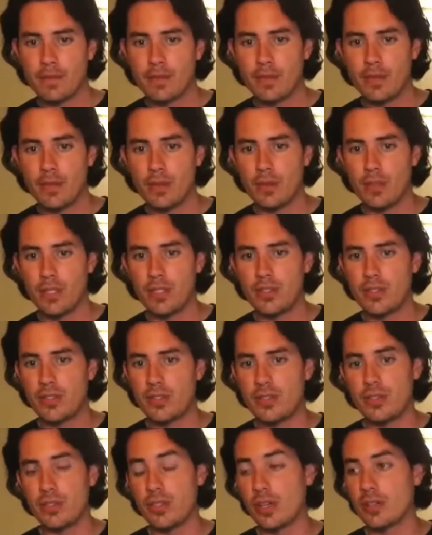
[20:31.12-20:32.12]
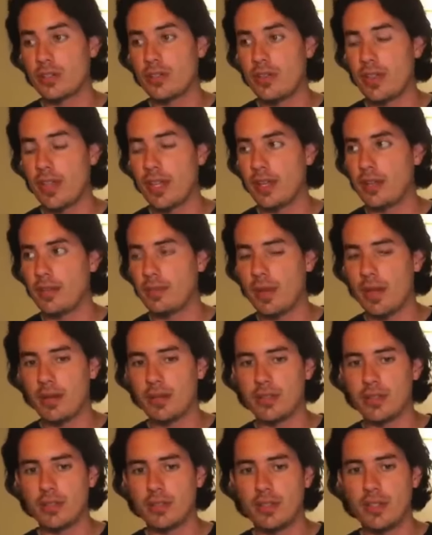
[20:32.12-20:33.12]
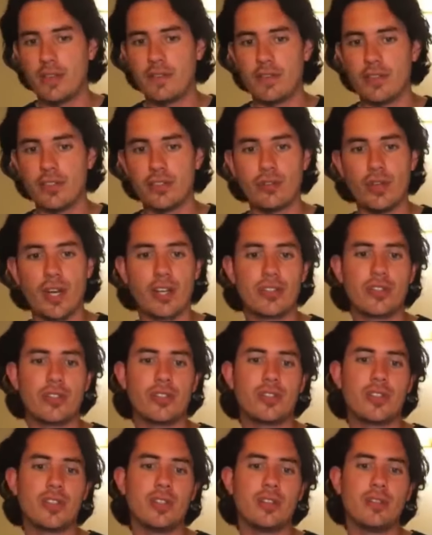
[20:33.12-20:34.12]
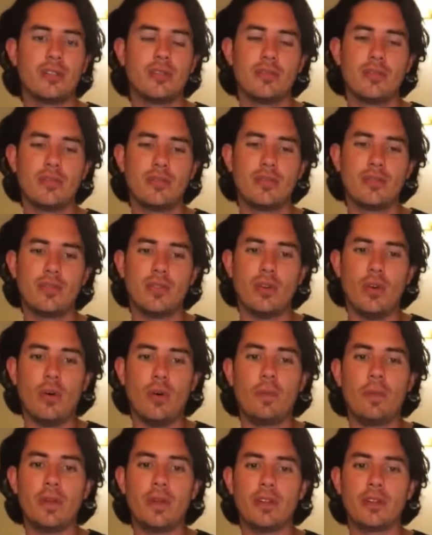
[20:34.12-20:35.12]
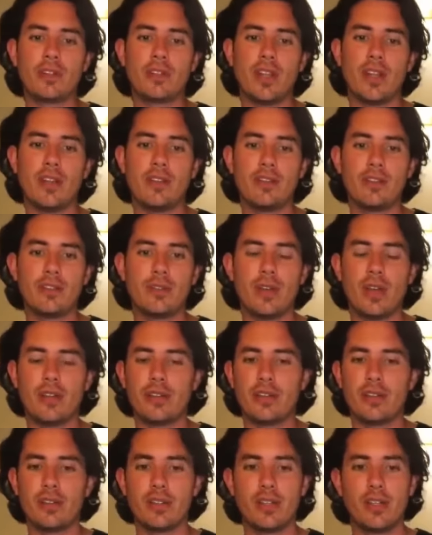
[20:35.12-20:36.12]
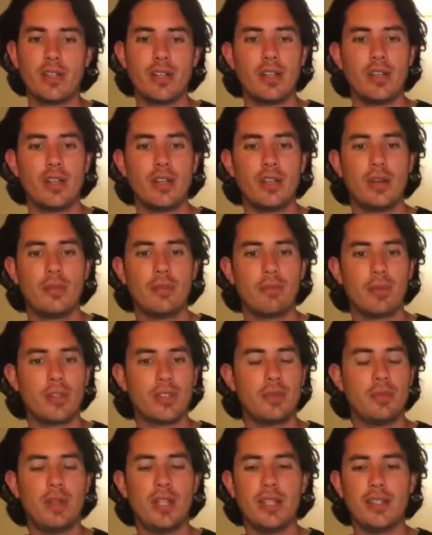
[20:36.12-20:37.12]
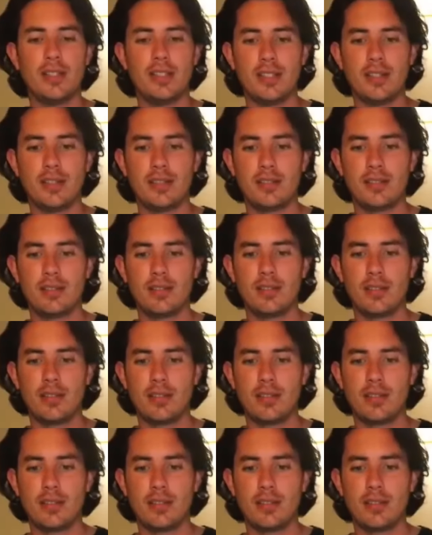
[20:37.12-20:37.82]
So it's to start to think about different structures and to open yourself to other possibilities.